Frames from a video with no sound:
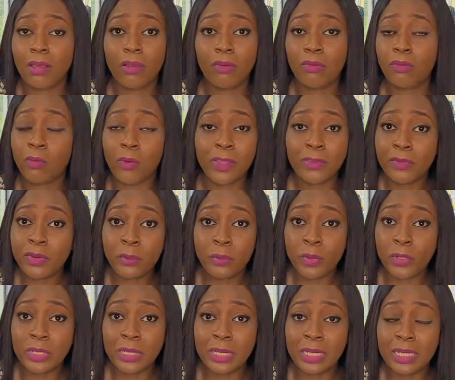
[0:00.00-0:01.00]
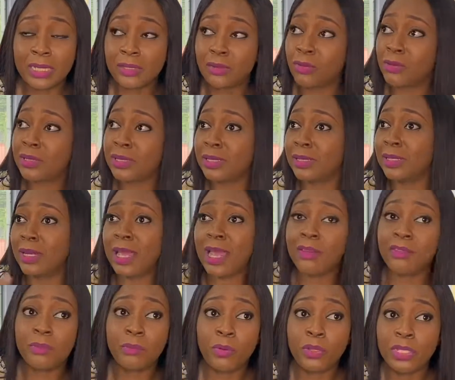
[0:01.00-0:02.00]
for everybody. It's not in
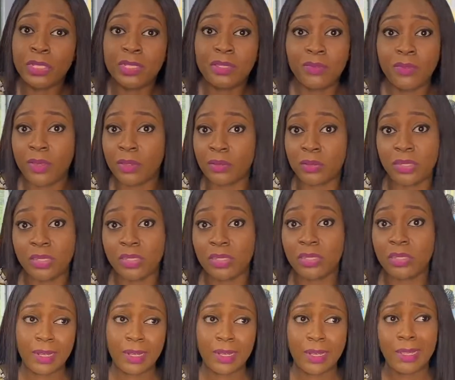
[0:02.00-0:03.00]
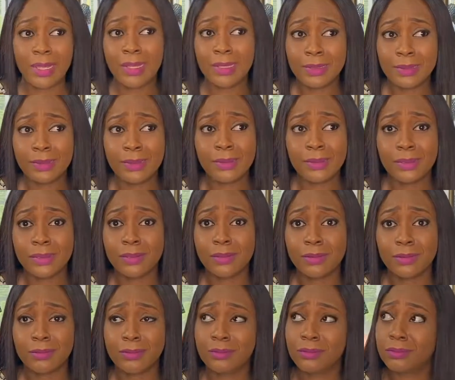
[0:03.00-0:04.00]
everybody's field. And
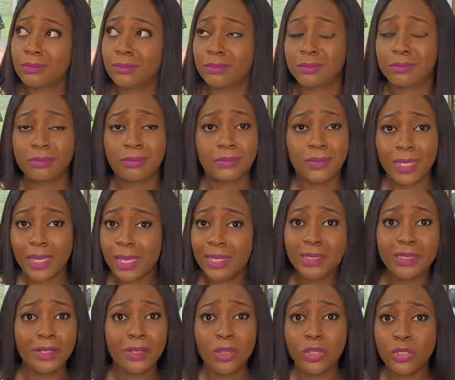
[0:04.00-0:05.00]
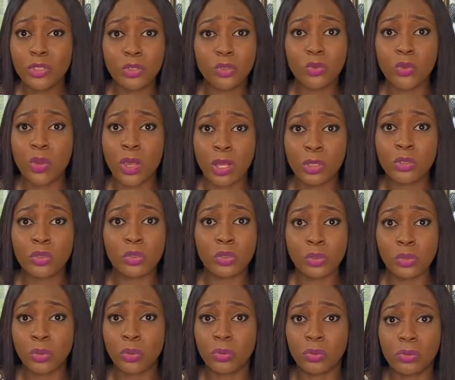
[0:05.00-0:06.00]
a tailor should know how to
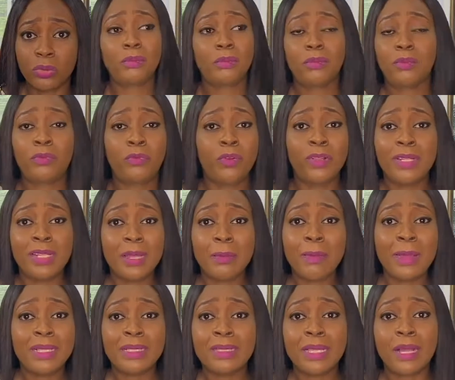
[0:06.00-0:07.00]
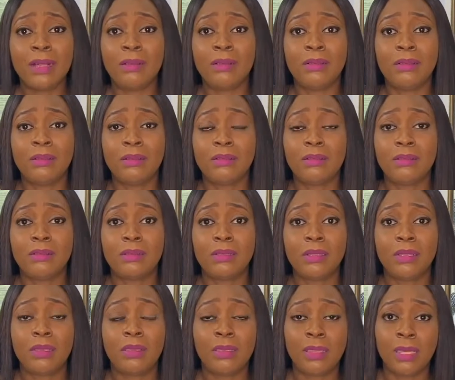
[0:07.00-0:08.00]
sew. Fundamental
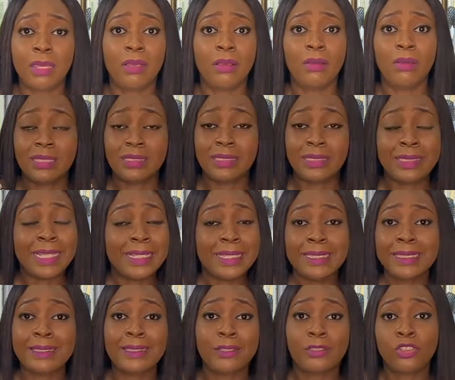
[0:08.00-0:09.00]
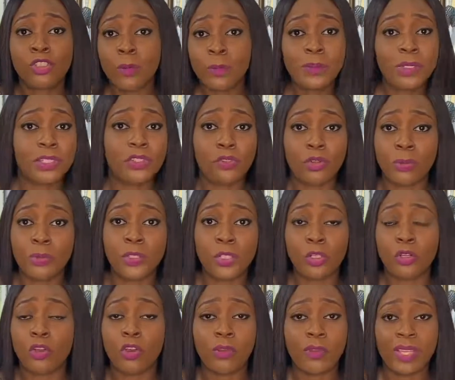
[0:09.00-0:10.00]
thing. That is the job description
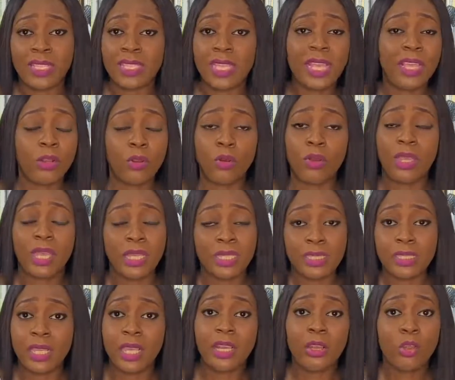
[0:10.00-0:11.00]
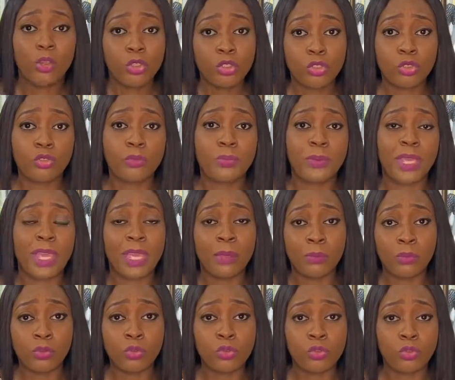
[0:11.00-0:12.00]
of a tailor. A tailor should be
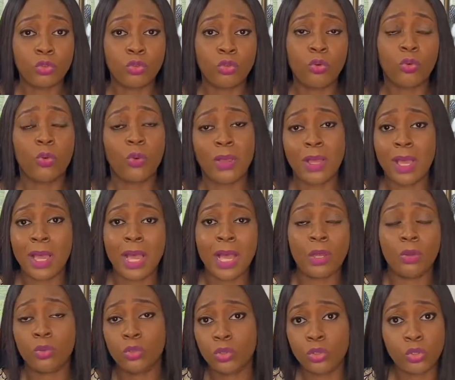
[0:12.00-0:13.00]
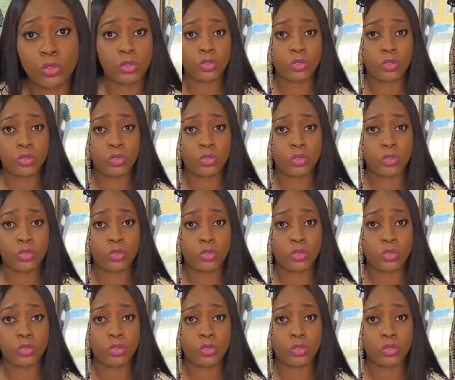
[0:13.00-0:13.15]
able to know how to